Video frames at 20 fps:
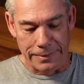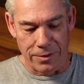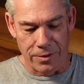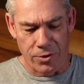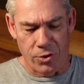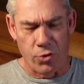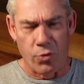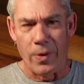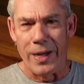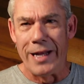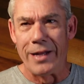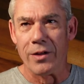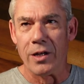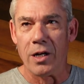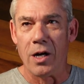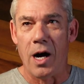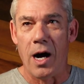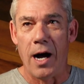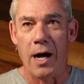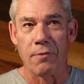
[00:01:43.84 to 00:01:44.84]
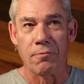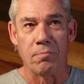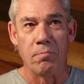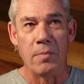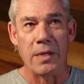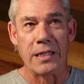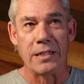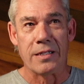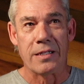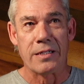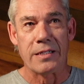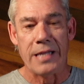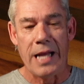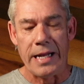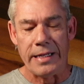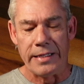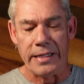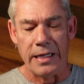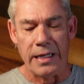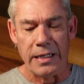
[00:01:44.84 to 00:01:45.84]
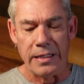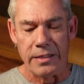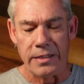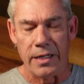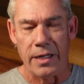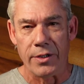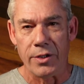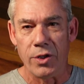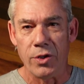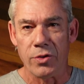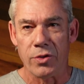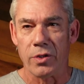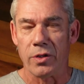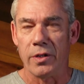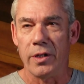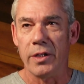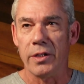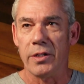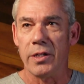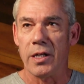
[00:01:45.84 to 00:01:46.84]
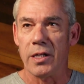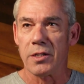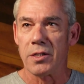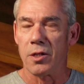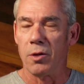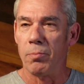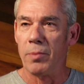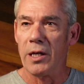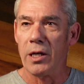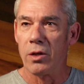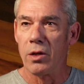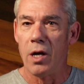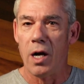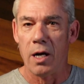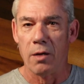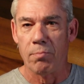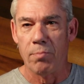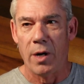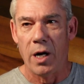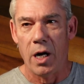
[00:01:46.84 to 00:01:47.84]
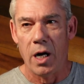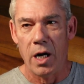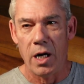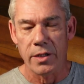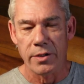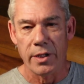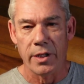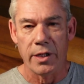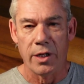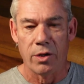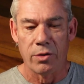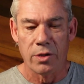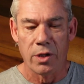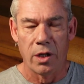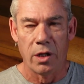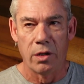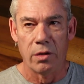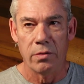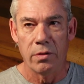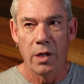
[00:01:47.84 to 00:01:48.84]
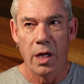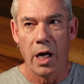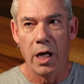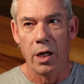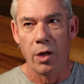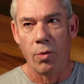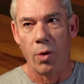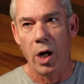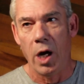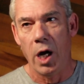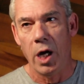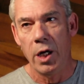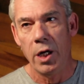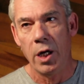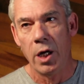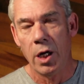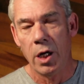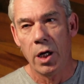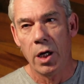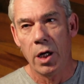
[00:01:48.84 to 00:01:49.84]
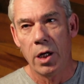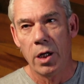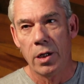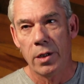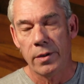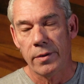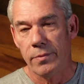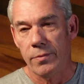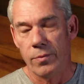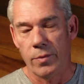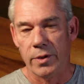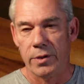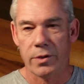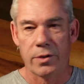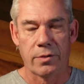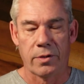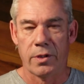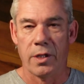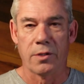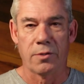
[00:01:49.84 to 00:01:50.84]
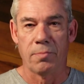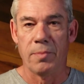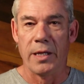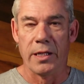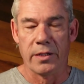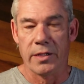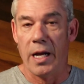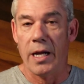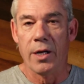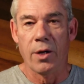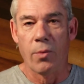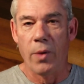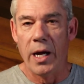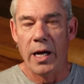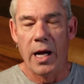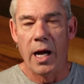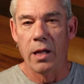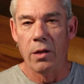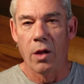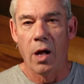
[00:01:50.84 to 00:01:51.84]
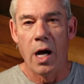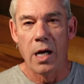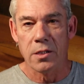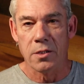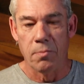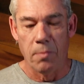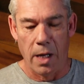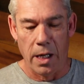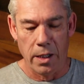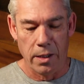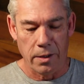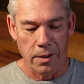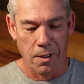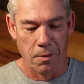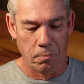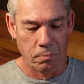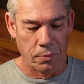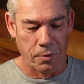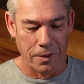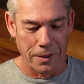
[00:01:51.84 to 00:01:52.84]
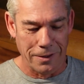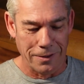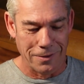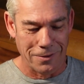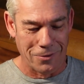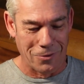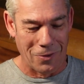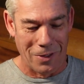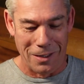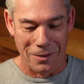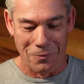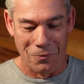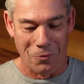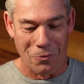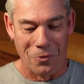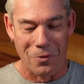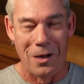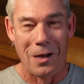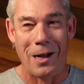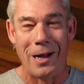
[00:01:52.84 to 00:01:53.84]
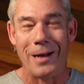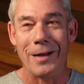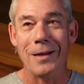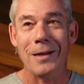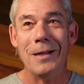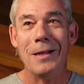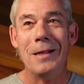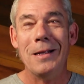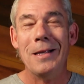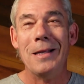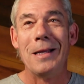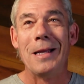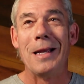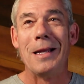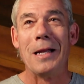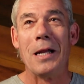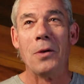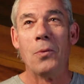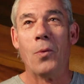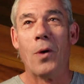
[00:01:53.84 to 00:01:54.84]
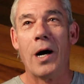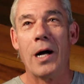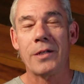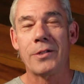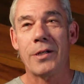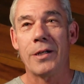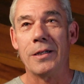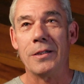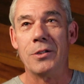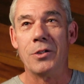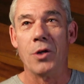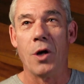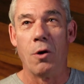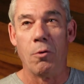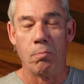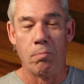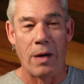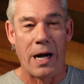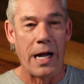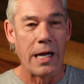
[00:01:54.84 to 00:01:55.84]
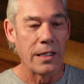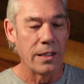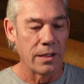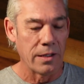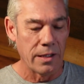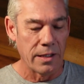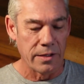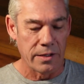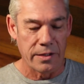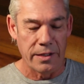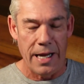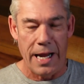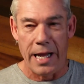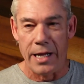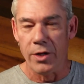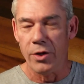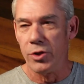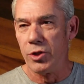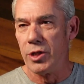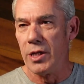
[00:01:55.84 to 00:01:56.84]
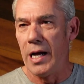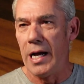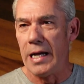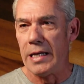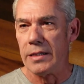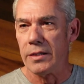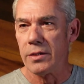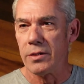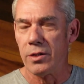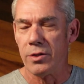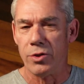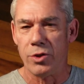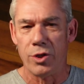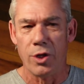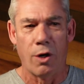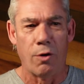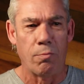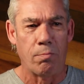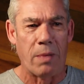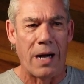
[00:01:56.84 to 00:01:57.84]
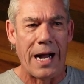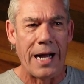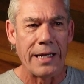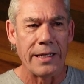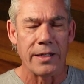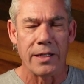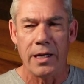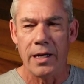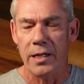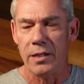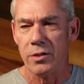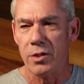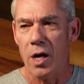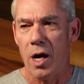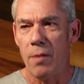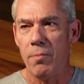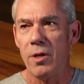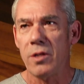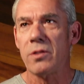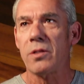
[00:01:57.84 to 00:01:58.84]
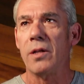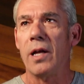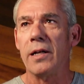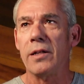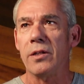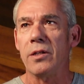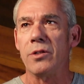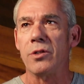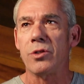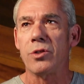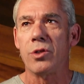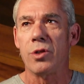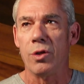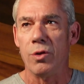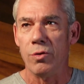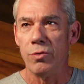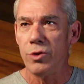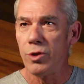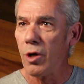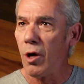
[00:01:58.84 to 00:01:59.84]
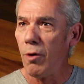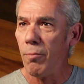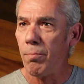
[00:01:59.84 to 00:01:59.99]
trailing off mid-sentence, and usually there'll be a long pause and he'll go, anyway, which just means anyway, I lost my complete train of thought. And then watching Joe Biden, this energized Joe Biden, it's almost like there's 2 Joe